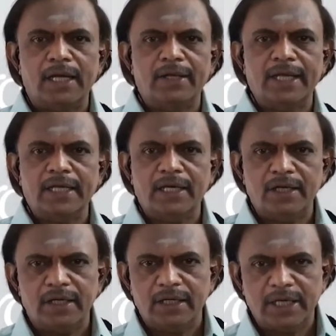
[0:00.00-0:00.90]
they
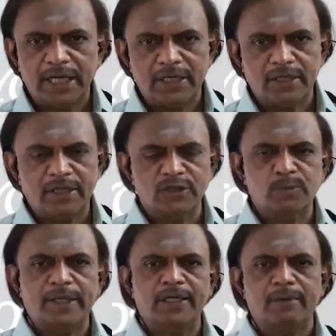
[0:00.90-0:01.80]
created a
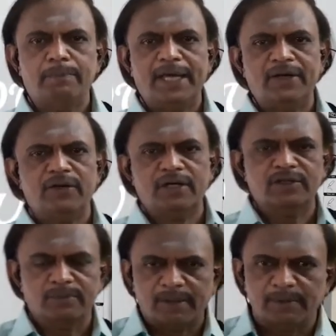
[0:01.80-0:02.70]
spirit of
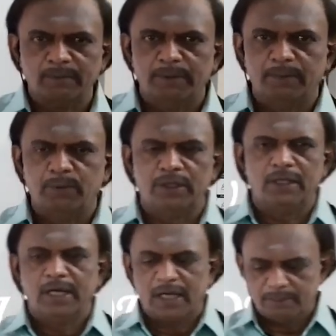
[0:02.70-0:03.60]
patriotism among people,
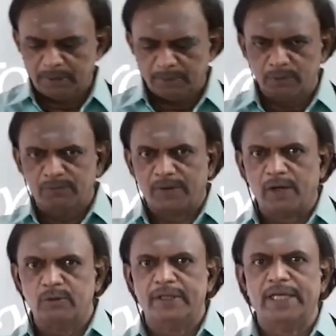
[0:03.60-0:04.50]
and people
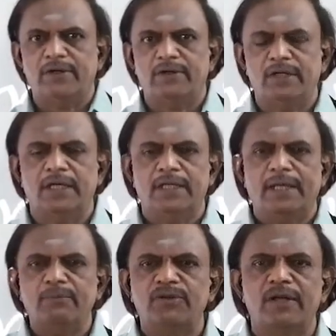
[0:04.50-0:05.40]
found that
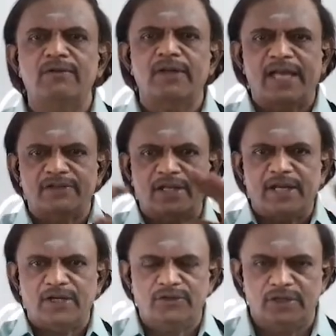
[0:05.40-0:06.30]
themselves as a
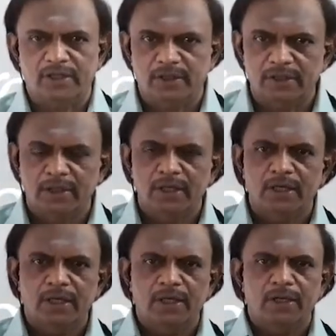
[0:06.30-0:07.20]
nation.
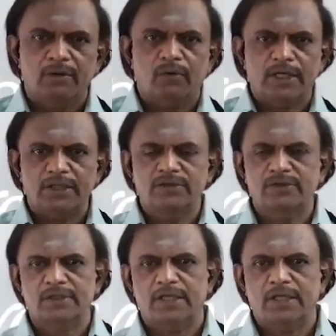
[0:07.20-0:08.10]
What
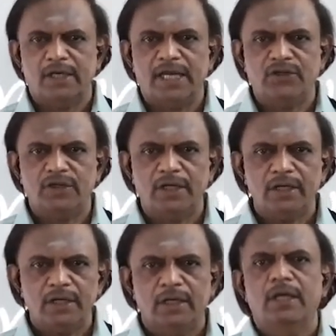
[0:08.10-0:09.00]
is
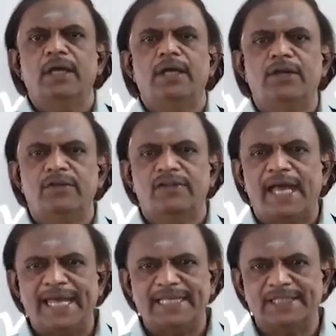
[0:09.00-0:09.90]
nation? It is
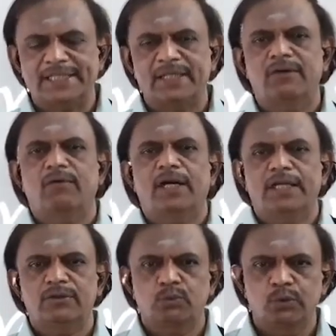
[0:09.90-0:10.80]
as. What
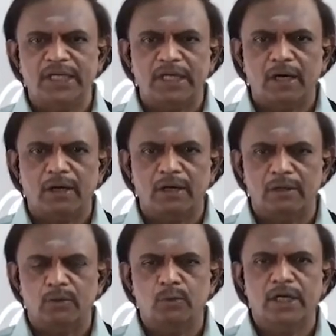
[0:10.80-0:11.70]
is we
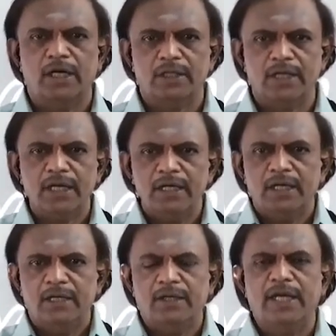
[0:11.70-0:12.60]
are? We are
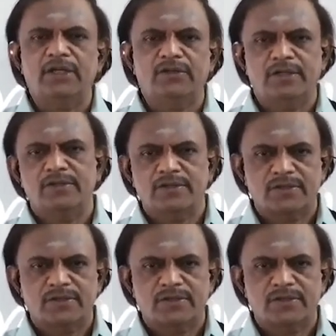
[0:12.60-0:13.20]
the nations.